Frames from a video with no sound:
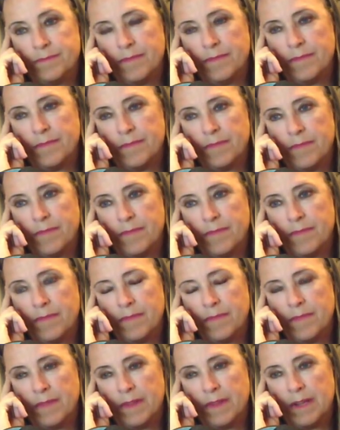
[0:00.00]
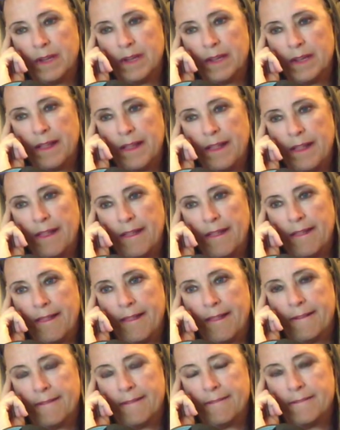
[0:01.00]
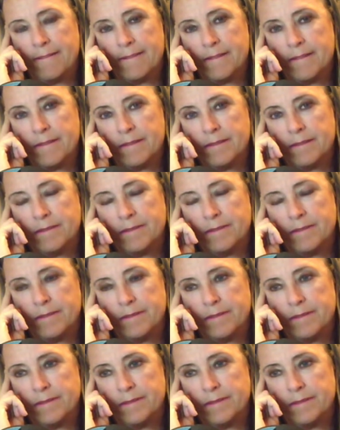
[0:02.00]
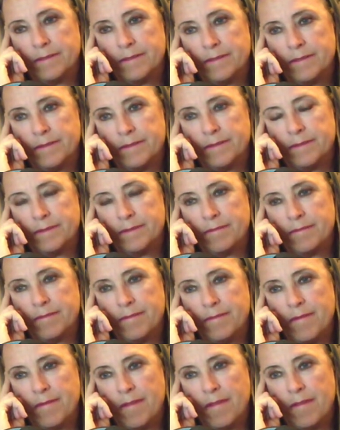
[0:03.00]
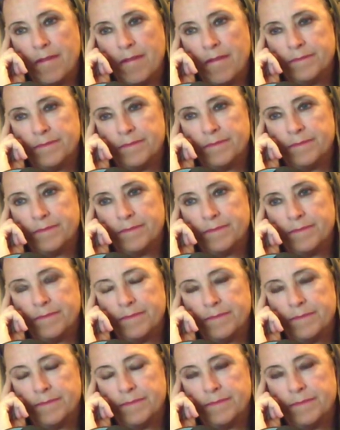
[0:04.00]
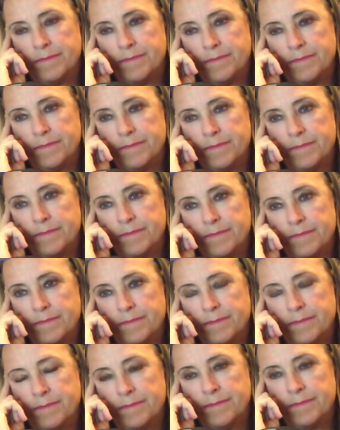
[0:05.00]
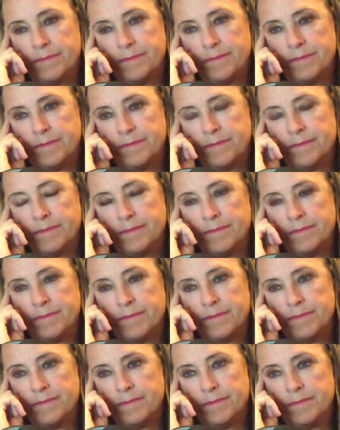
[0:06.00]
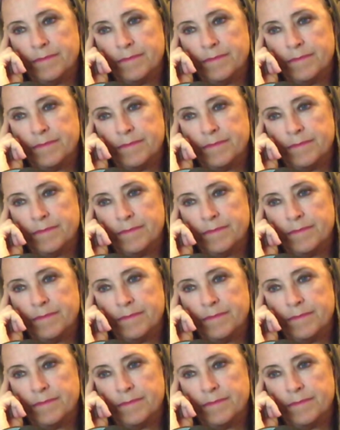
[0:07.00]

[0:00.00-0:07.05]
This person isn't speaking.